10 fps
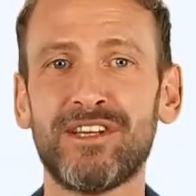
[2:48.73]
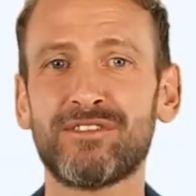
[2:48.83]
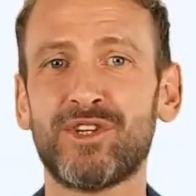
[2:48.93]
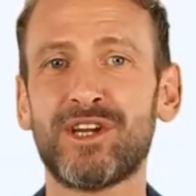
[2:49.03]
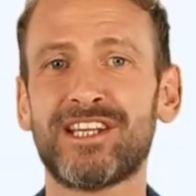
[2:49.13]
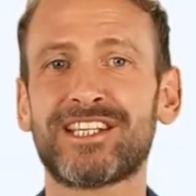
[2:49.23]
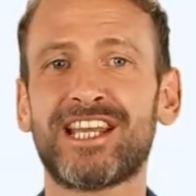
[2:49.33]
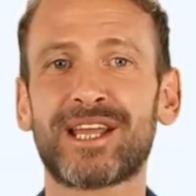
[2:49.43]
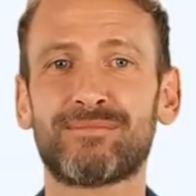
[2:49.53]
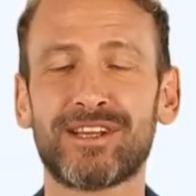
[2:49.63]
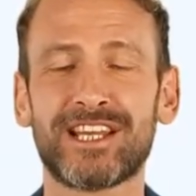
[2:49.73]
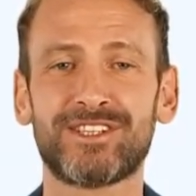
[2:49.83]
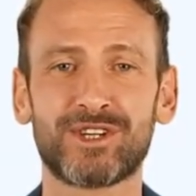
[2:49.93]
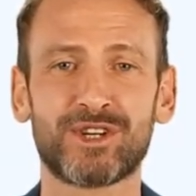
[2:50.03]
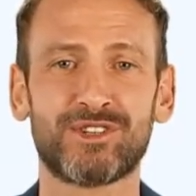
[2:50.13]
fourth step is
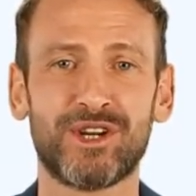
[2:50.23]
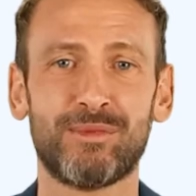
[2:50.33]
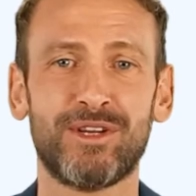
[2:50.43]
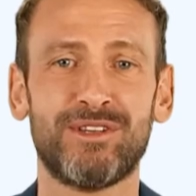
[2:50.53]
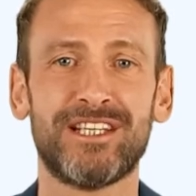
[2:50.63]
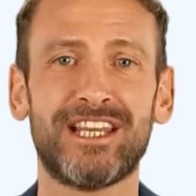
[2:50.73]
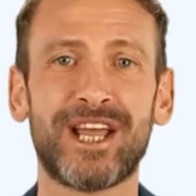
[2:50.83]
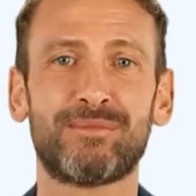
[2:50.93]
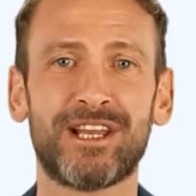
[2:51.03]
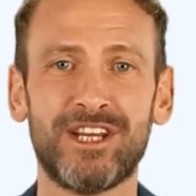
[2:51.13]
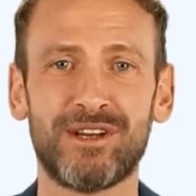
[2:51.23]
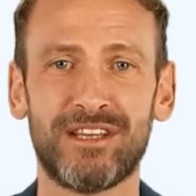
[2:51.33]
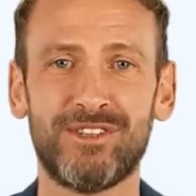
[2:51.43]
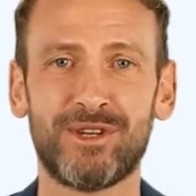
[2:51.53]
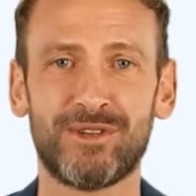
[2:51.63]
to determine the denominator
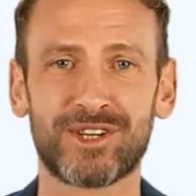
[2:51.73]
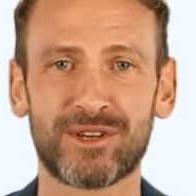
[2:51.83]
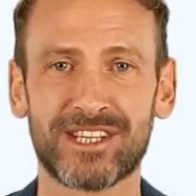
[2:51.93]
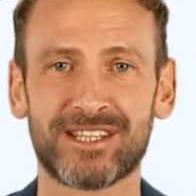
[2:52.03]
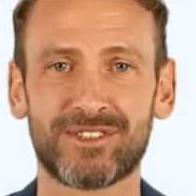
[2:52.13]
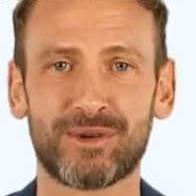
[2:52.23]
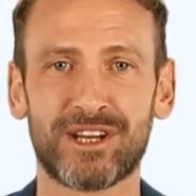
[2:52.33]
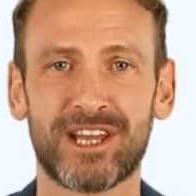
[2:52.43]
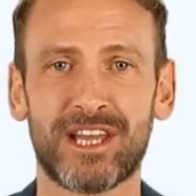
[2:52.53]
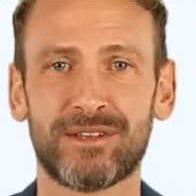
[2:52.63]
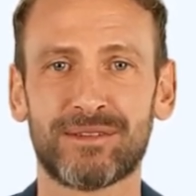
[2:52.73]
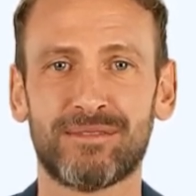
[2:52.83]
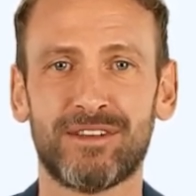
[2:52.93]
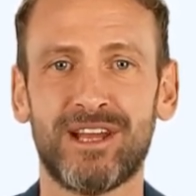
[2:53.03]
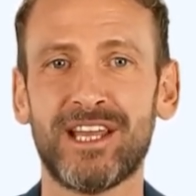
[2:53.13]
of the kurtosis formula.
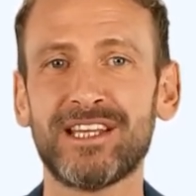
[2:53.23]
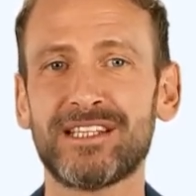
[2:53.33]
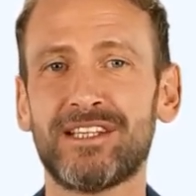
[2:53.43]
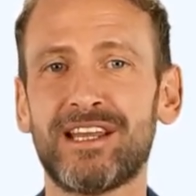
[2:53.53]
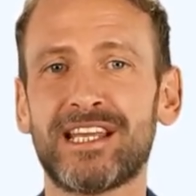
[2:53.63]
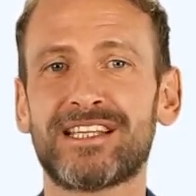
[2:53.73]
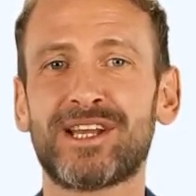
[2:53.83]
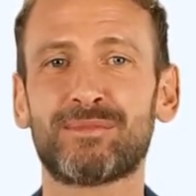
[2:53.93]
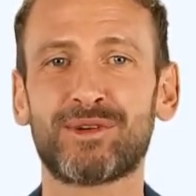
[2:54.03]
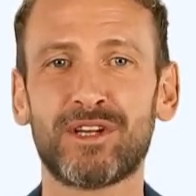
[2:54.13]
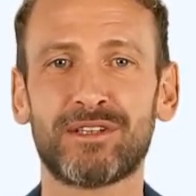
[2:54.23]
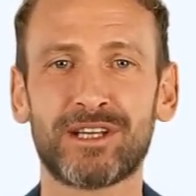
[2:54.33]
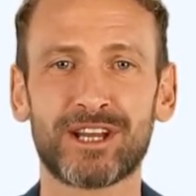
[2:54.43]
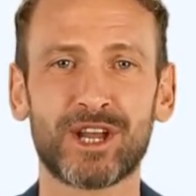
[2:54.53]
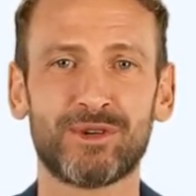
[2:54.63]
This is simple.
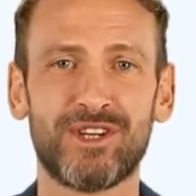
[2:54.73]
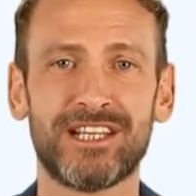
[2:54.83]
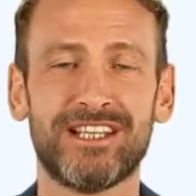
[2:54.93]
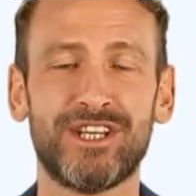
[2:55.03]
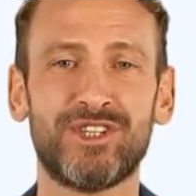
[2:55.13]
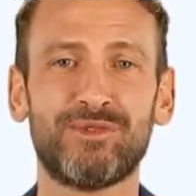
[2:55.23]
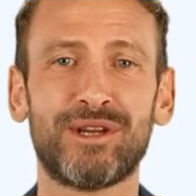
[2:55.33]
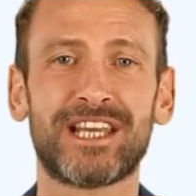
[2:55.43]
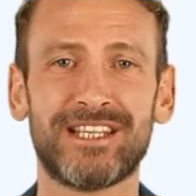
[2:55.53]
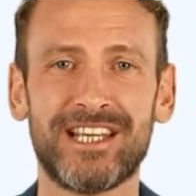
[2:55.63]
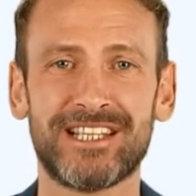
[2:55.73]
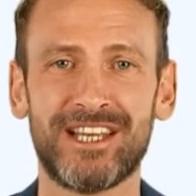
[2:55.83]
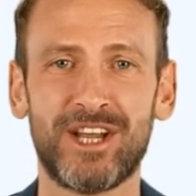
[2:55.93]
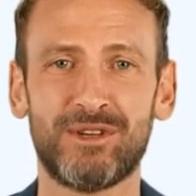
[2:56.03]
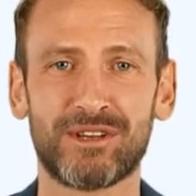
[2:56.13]
You just need to raise the
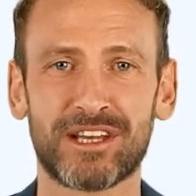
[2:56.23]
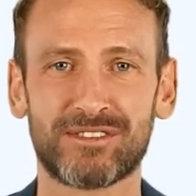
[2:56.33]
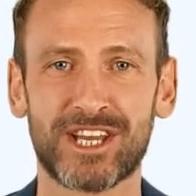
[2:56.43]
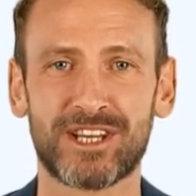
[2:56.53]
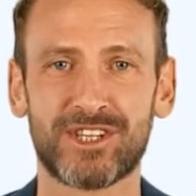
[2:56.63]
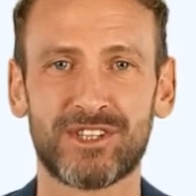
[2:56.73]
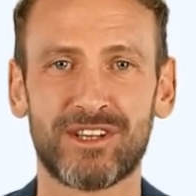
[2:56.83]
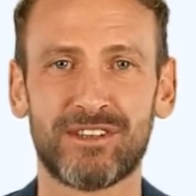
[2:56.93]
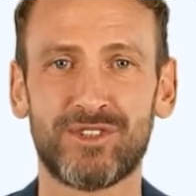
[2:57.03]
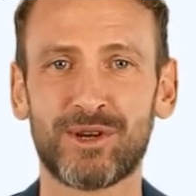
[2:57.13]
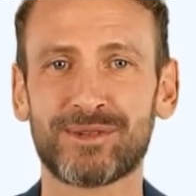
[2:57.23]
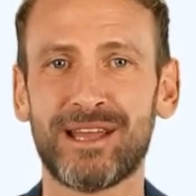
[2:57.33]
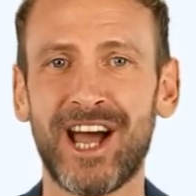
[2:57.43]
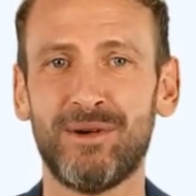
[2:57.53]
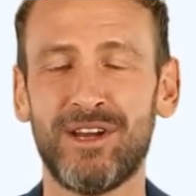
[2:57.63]
standard deviation to the fourth
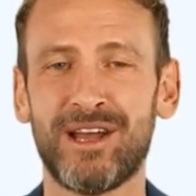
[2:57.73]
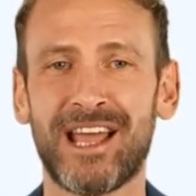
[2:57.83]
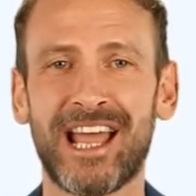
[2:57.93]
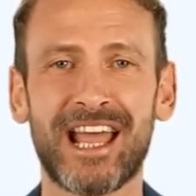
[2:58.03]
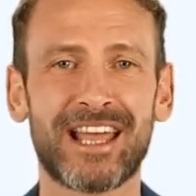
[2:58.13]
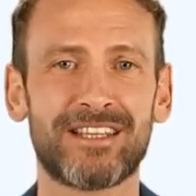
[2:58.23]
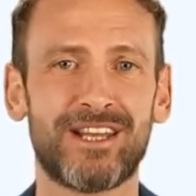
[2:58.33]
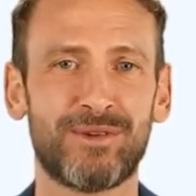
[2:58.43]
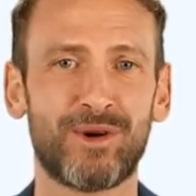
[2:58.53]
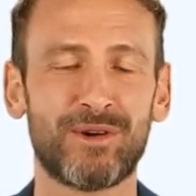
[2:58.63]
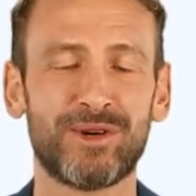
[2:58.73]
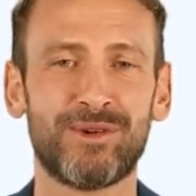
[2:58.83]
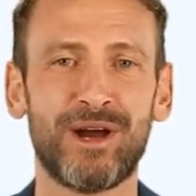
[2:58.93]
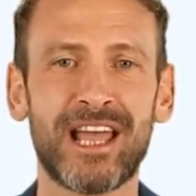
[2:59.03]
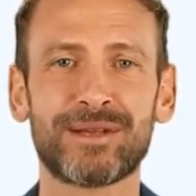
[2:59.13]
power and then
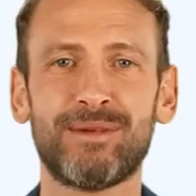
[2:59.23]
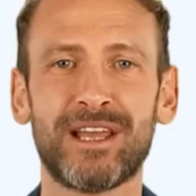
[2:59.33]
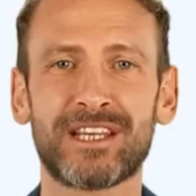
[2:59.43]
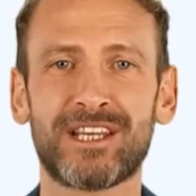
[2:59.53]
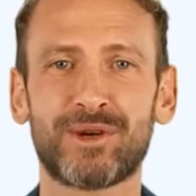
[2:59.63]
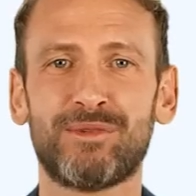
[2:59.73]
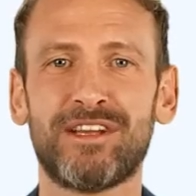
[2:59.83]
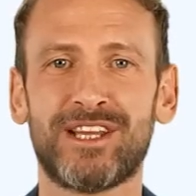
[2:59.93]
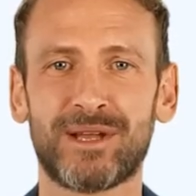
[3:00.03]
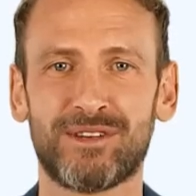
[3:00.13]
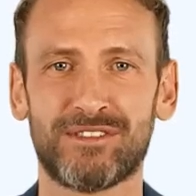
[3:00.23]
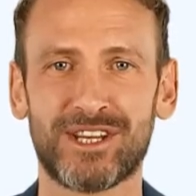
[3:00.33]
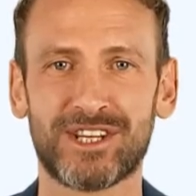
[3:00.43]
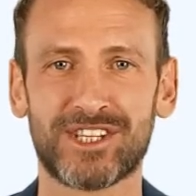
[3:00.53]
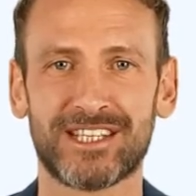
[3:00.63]
multiply it by the number of
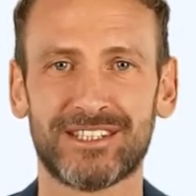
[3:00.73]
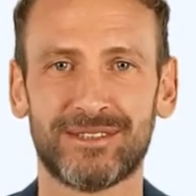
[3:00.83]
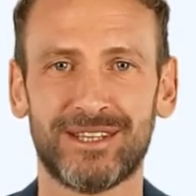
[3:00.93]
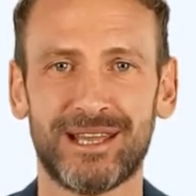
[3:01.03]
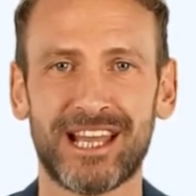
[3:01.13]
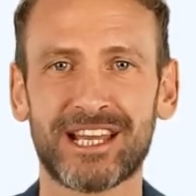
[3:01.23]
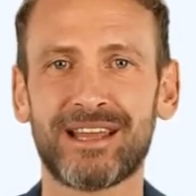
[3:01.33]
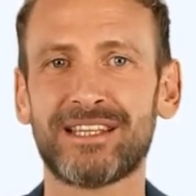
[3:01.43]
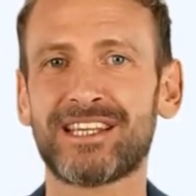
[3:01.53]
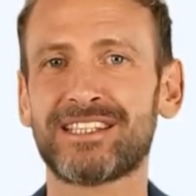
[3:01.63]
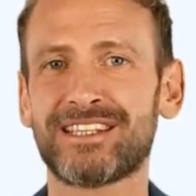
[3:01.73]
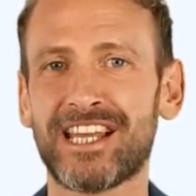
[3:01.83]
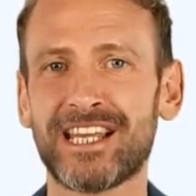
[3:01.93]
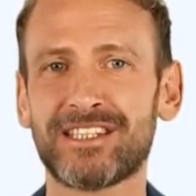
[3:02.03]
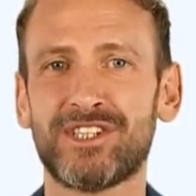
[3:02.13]
observations. In this
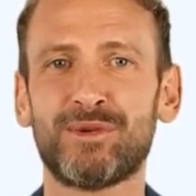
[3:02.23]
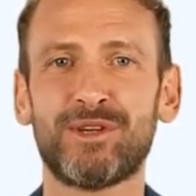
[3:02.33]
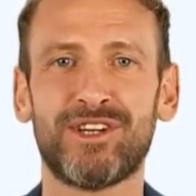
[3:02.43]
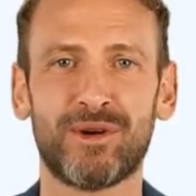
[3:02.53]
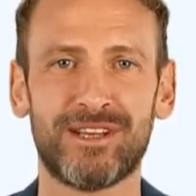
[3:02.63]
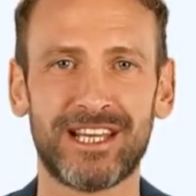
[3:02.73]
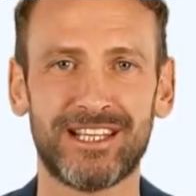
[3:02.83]
case, the result is